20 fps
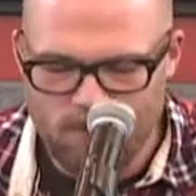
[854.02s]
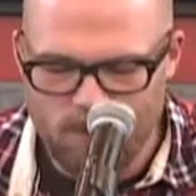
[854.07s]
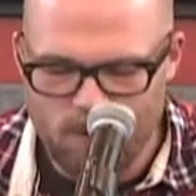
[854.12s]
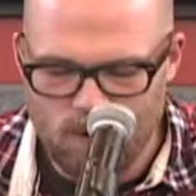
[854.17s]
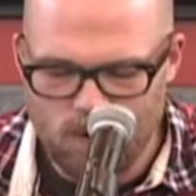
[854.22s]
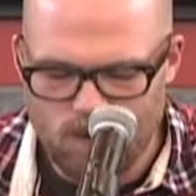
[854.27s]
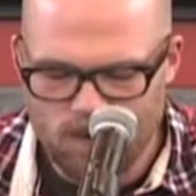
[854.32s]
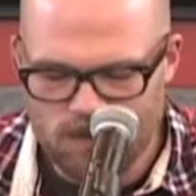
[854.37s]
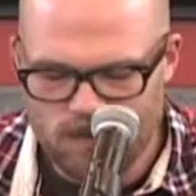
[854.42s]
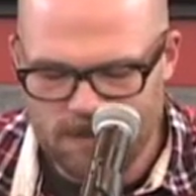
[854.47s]

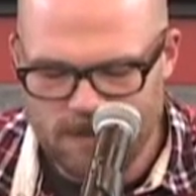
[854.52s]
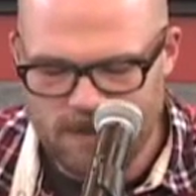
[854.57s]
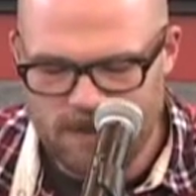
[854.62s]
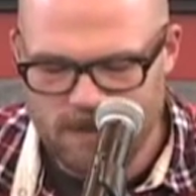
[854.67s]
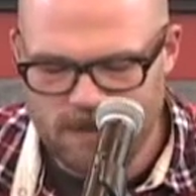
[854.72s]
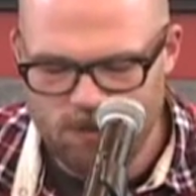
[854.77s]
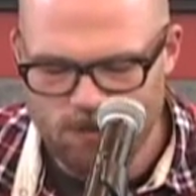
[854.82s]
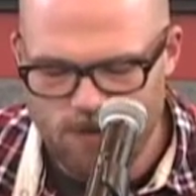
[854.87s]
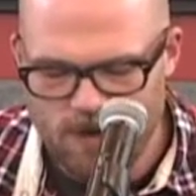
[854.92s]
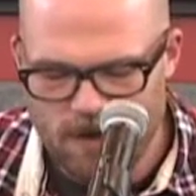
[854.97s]
roads
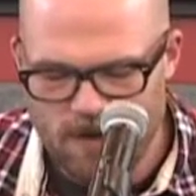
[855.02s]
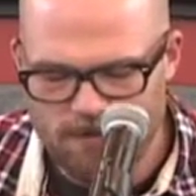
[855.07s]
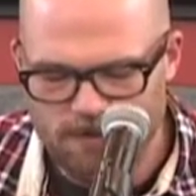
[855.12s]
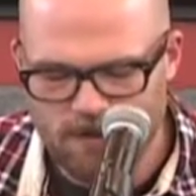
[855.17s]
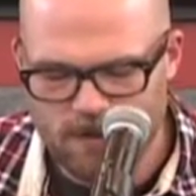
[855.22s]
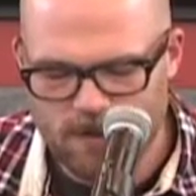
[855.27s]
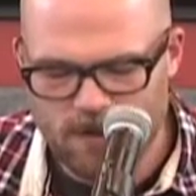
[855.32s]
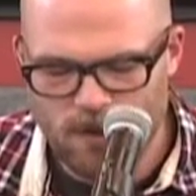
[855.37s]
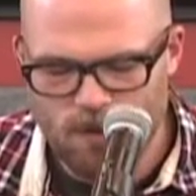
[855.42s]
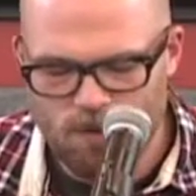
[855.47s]
leading
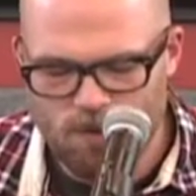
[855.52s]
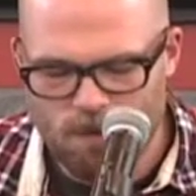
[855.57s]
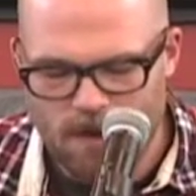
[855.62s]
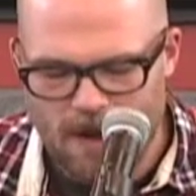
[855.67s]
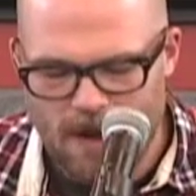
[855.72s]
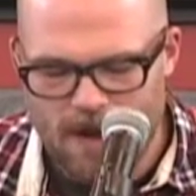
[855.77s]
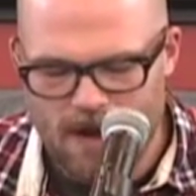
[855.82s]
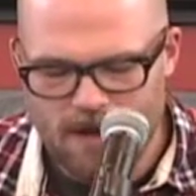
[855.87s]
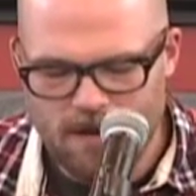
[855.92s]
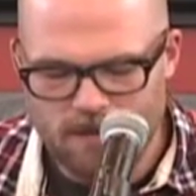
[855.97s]
wherever go
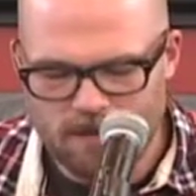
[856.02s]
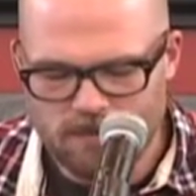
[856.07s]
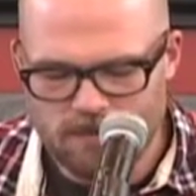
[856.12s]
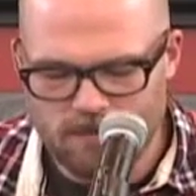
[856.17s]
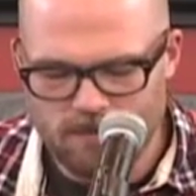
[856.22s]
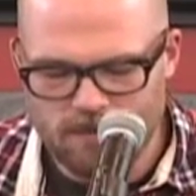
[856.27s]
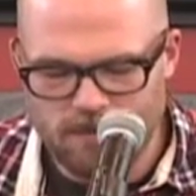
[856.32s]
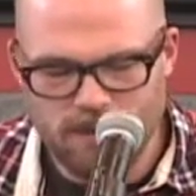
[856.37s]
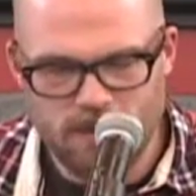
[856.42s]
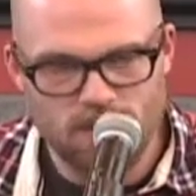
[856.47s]
miles
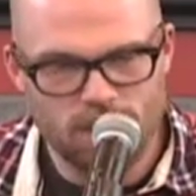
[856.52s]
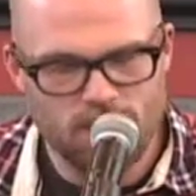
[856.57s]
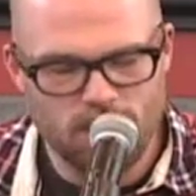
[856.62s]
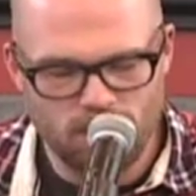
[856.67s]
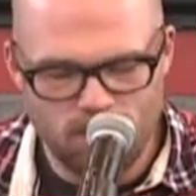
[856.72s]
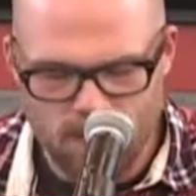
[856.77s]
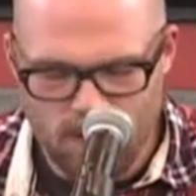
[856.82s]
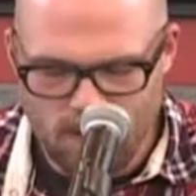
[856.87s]
of little